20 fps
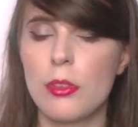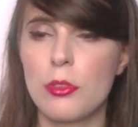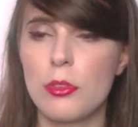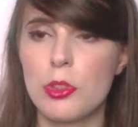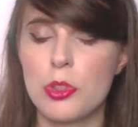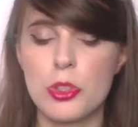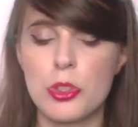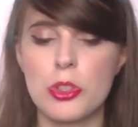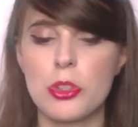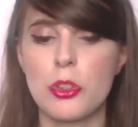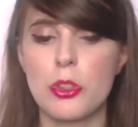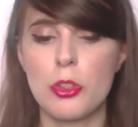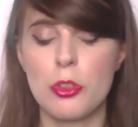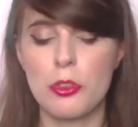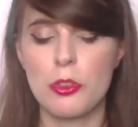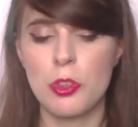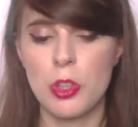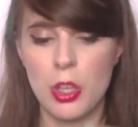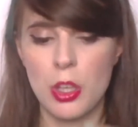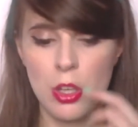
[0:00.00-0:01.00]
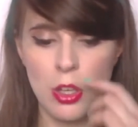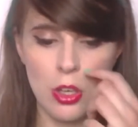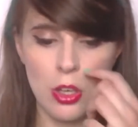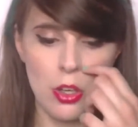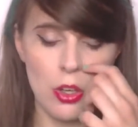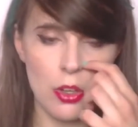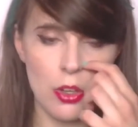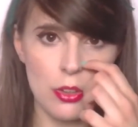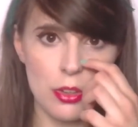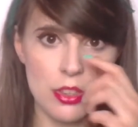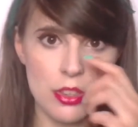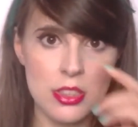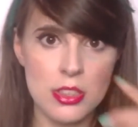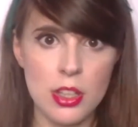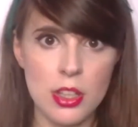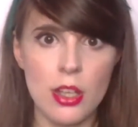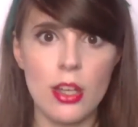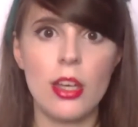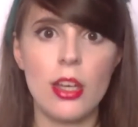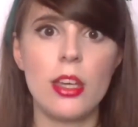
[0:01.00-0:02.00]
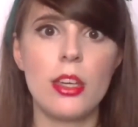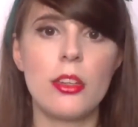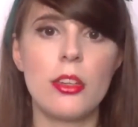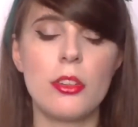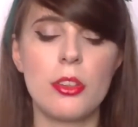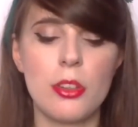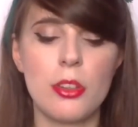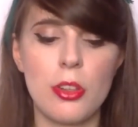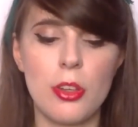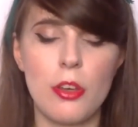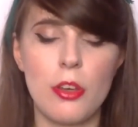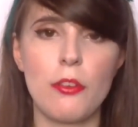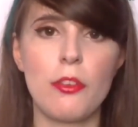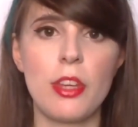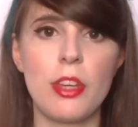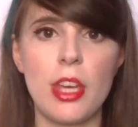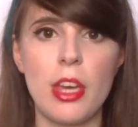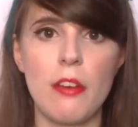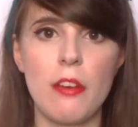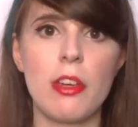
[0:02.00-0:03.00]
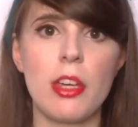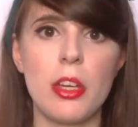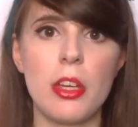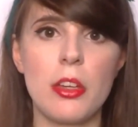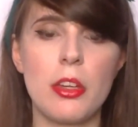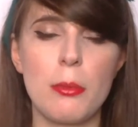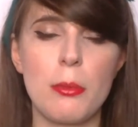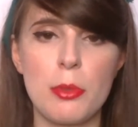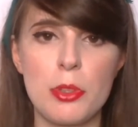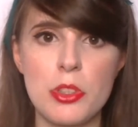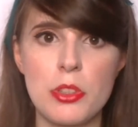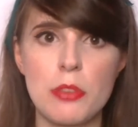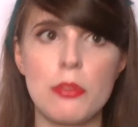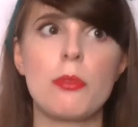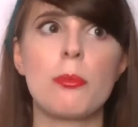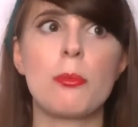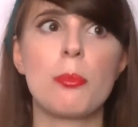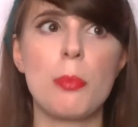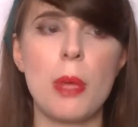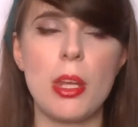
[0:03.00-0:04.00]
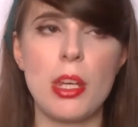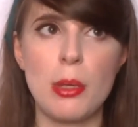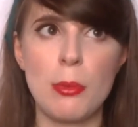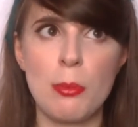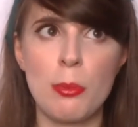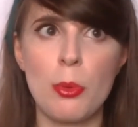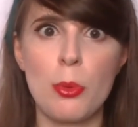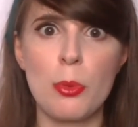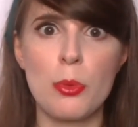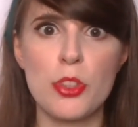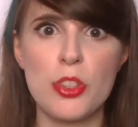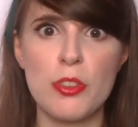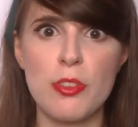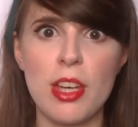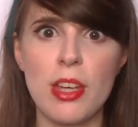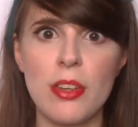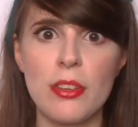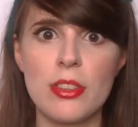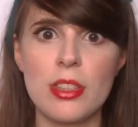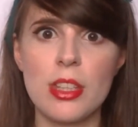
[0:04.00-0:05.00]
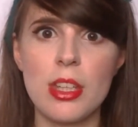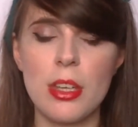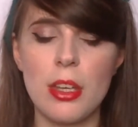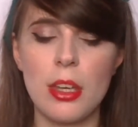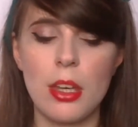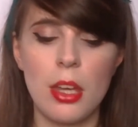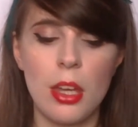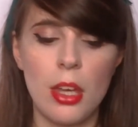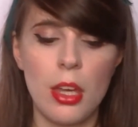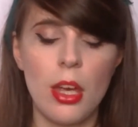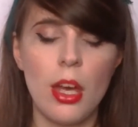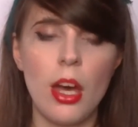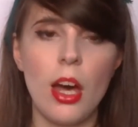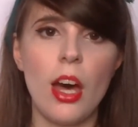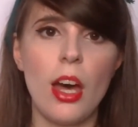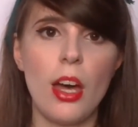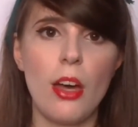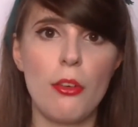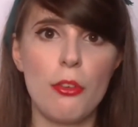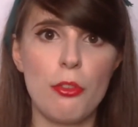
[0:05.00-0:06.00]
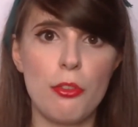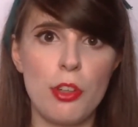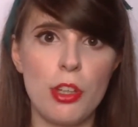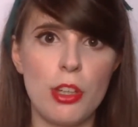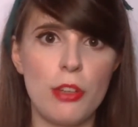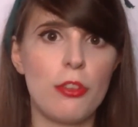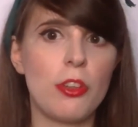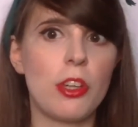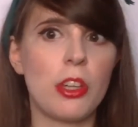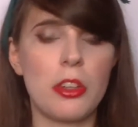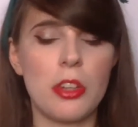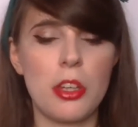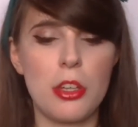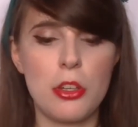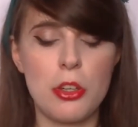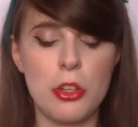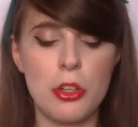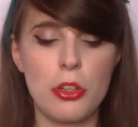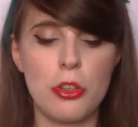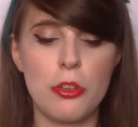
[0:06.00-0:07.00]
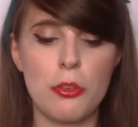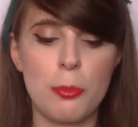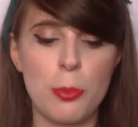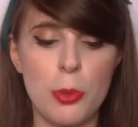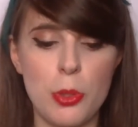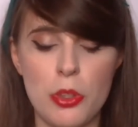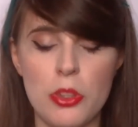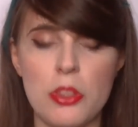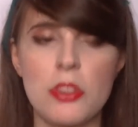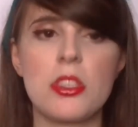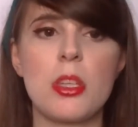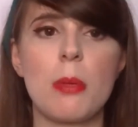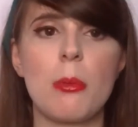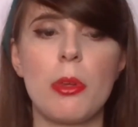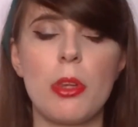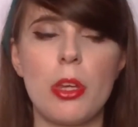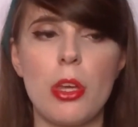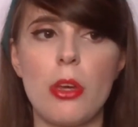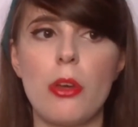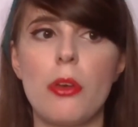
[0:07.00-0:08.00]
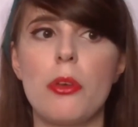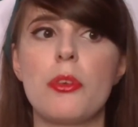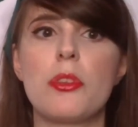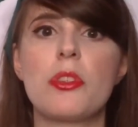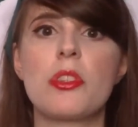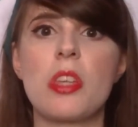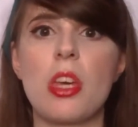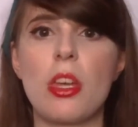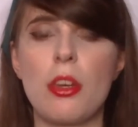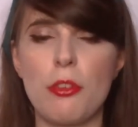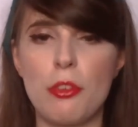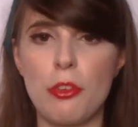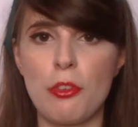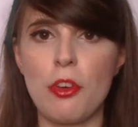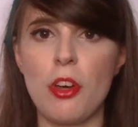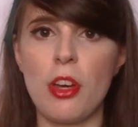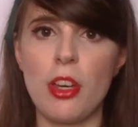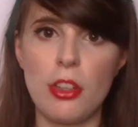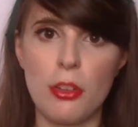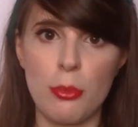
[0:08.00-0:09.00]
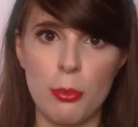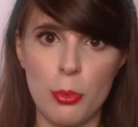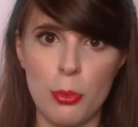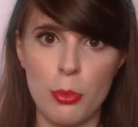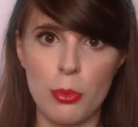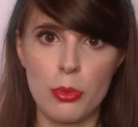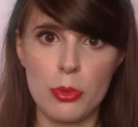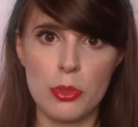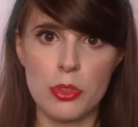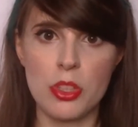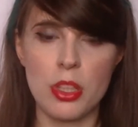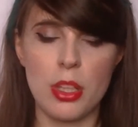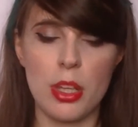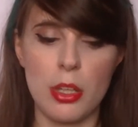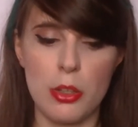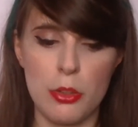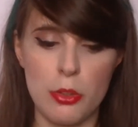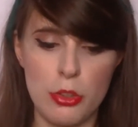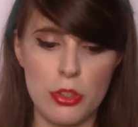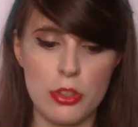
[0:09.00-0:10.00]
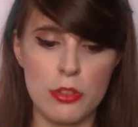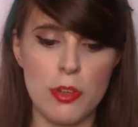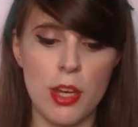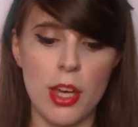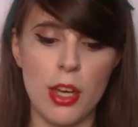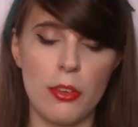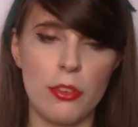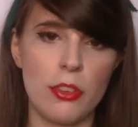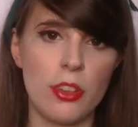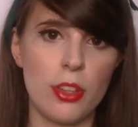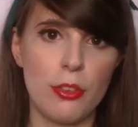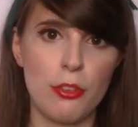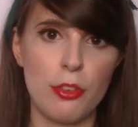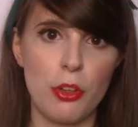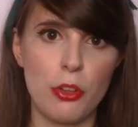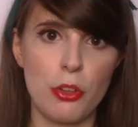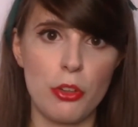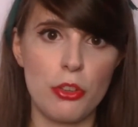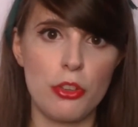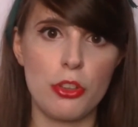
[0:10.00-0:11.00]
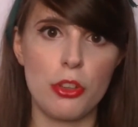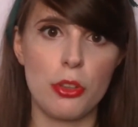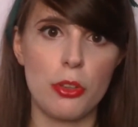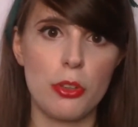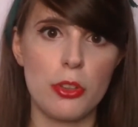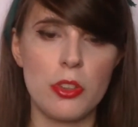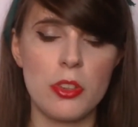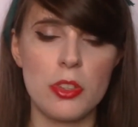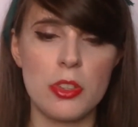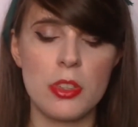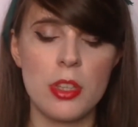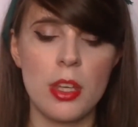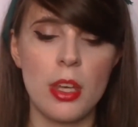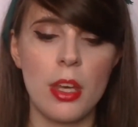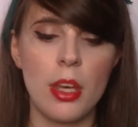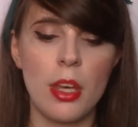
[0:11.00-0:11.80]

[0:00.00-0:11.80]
just sort of on the side of the area. There wasn't any walls around it. I really think they could have put some of those kind of divider walls that they use around the photo shoots,